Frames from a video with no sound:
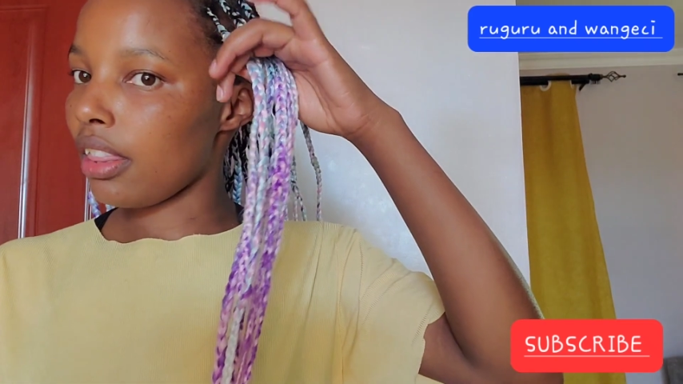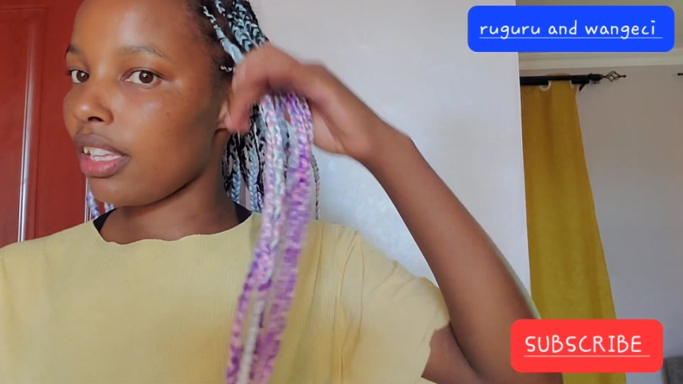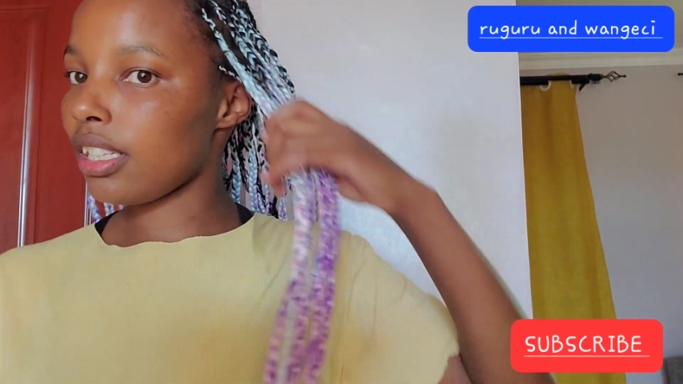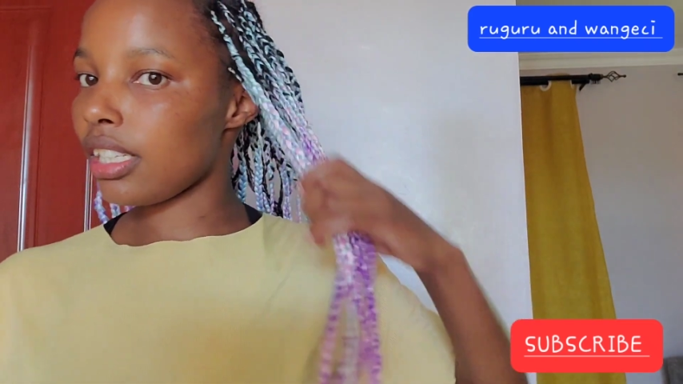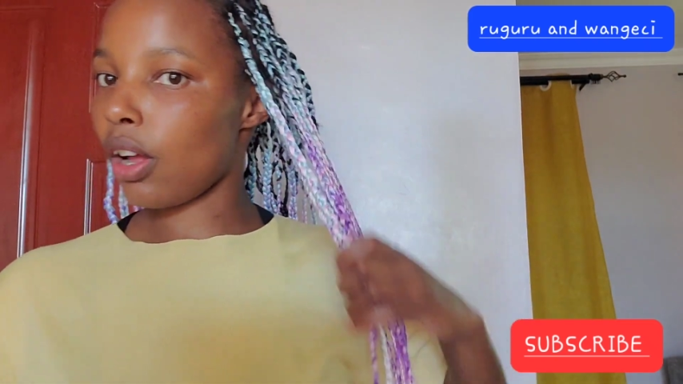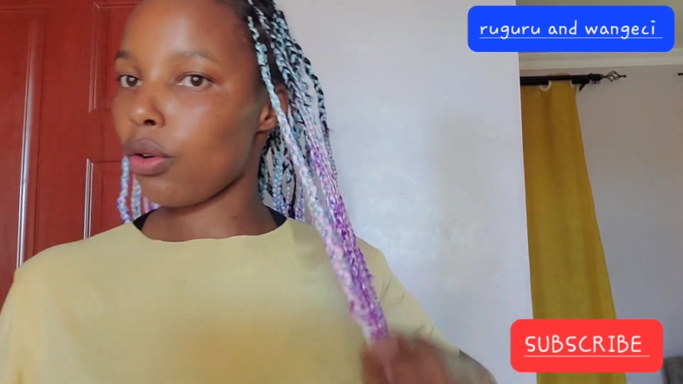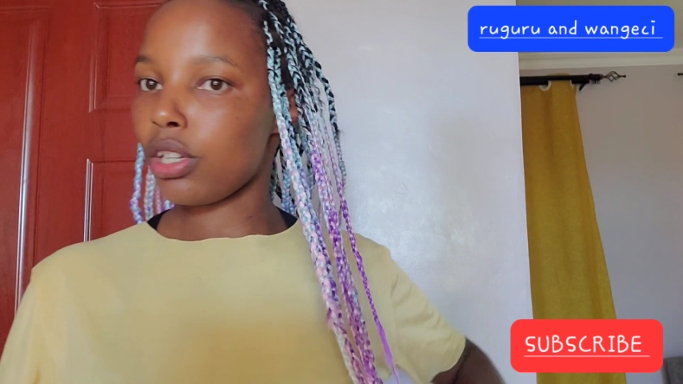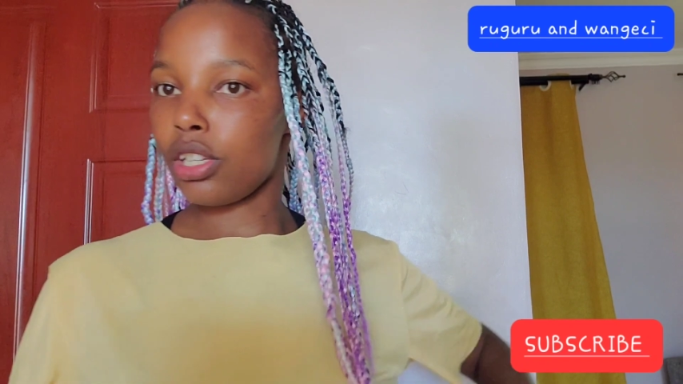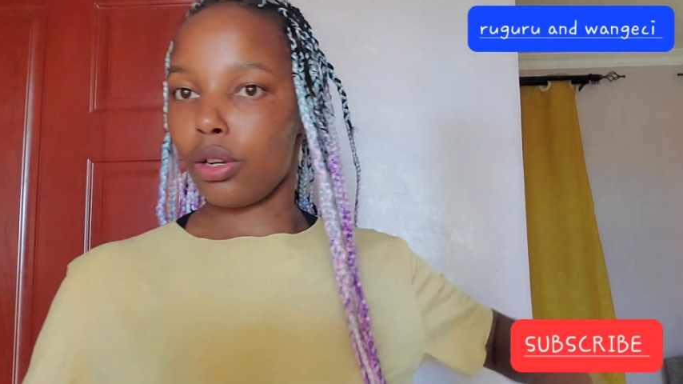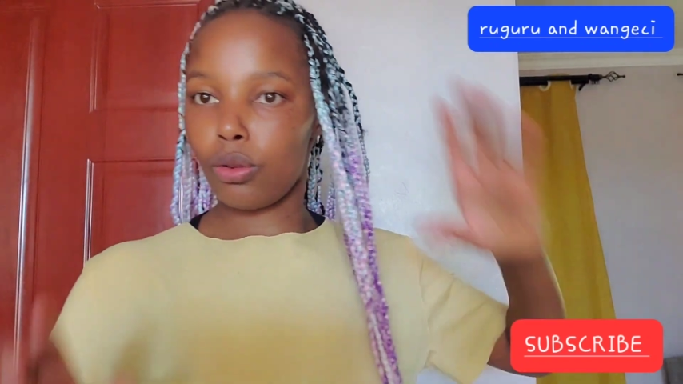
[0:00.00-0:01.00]
This is how
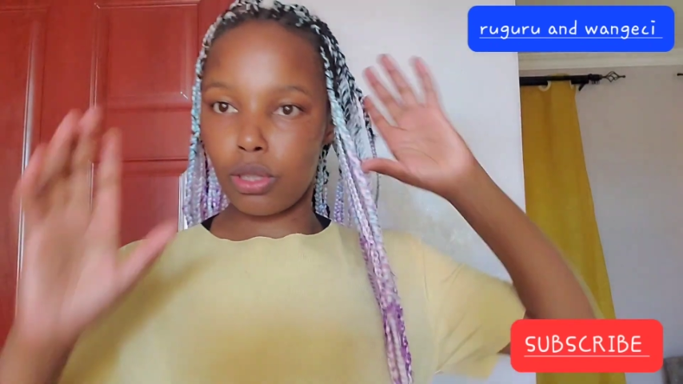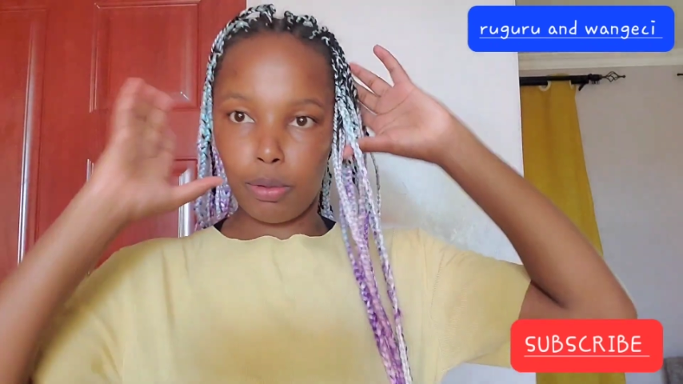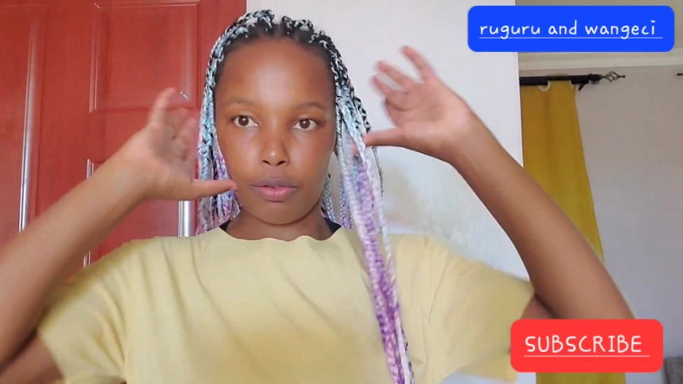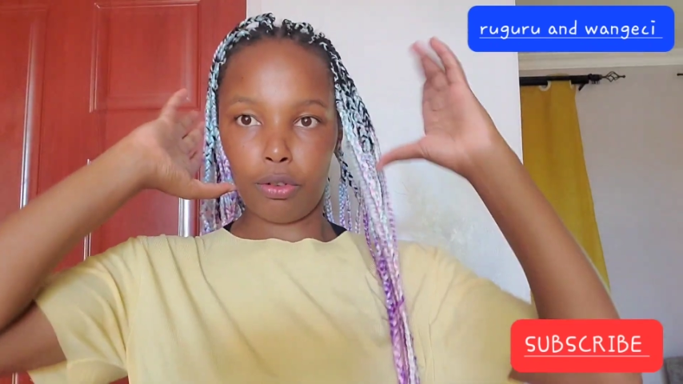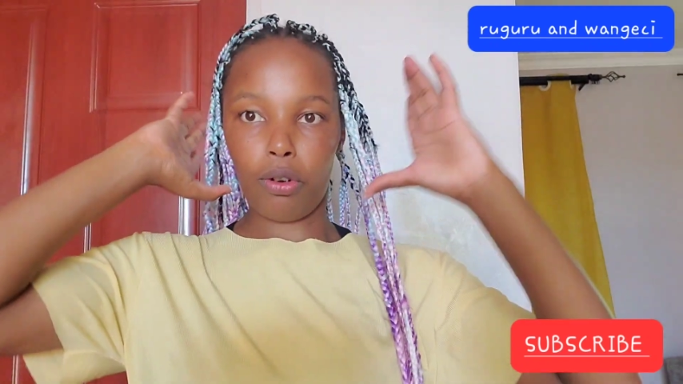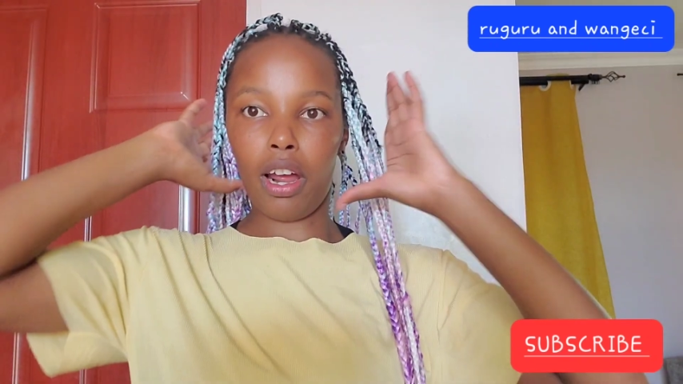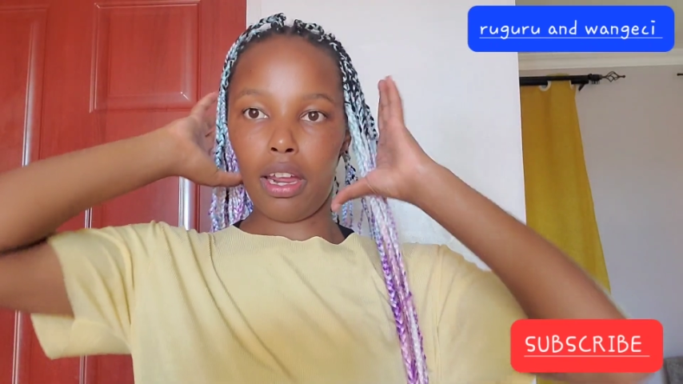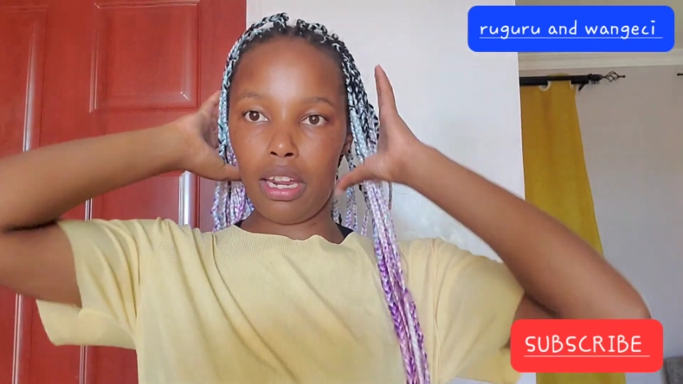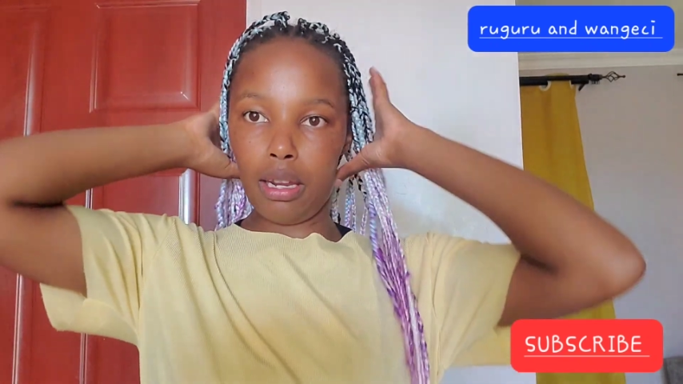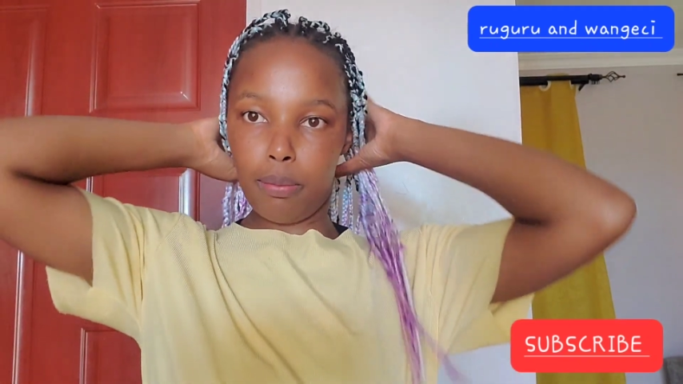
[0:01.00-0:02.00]
it looks before
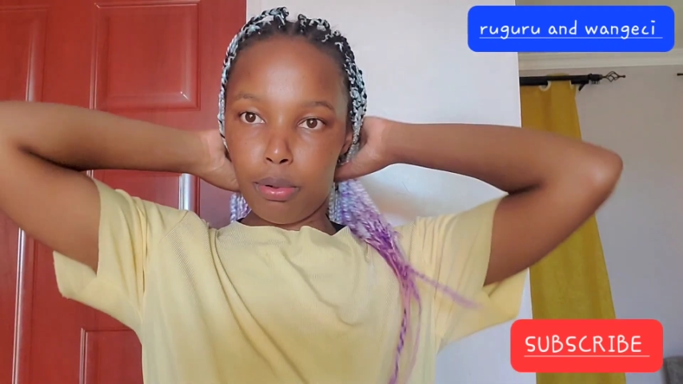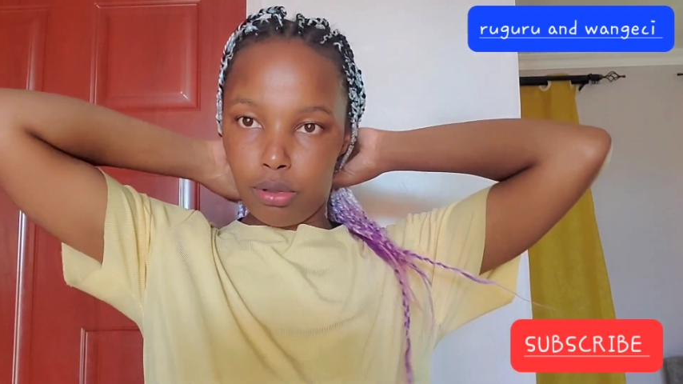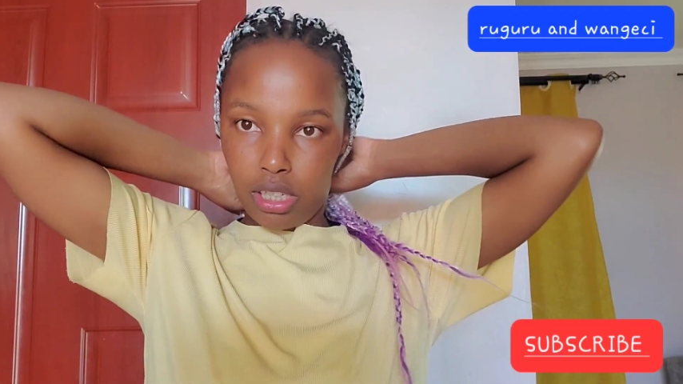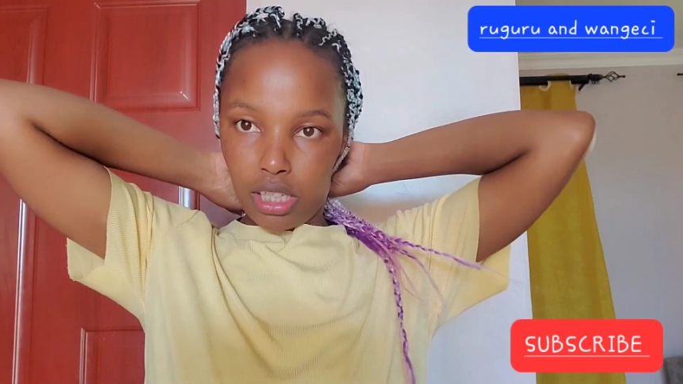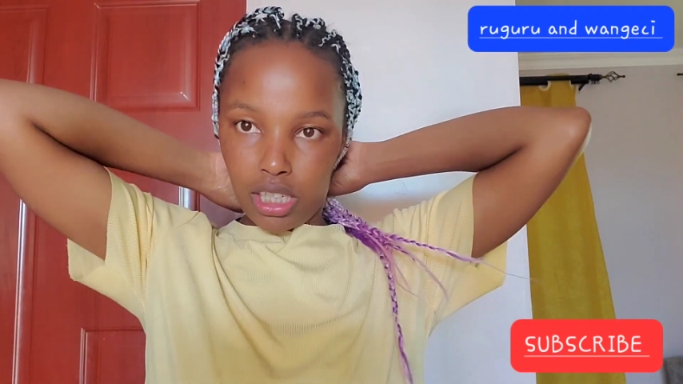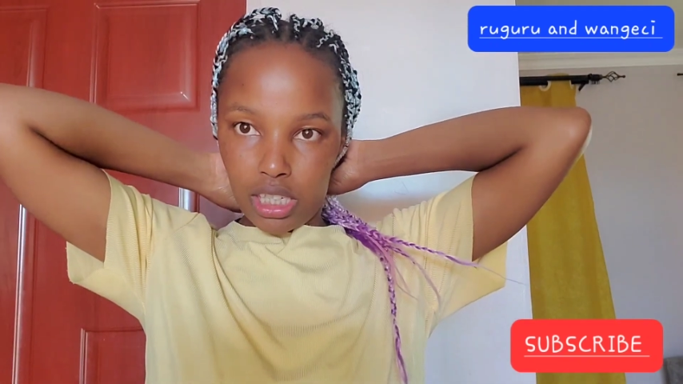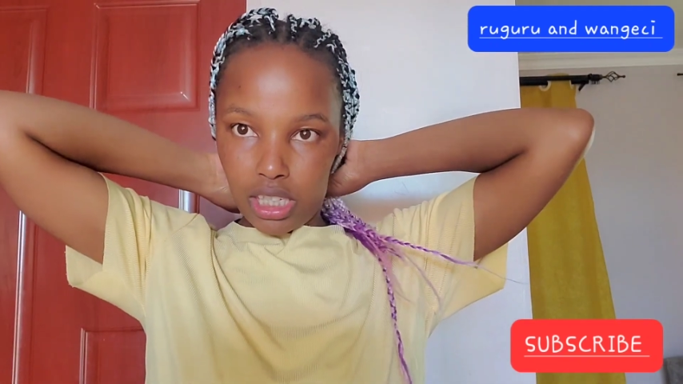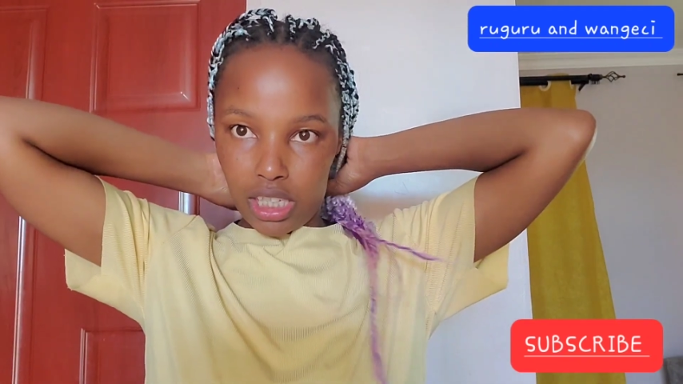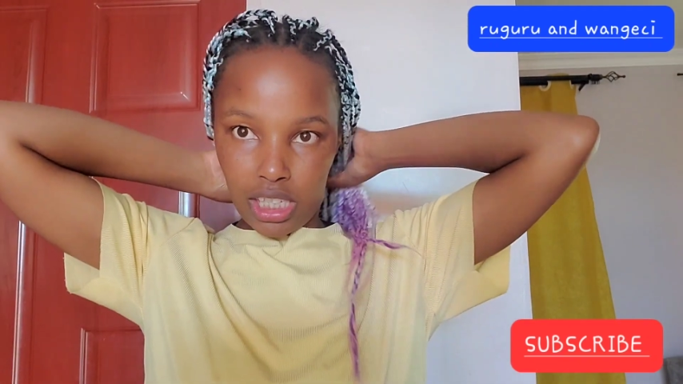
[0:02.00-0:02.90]
I put it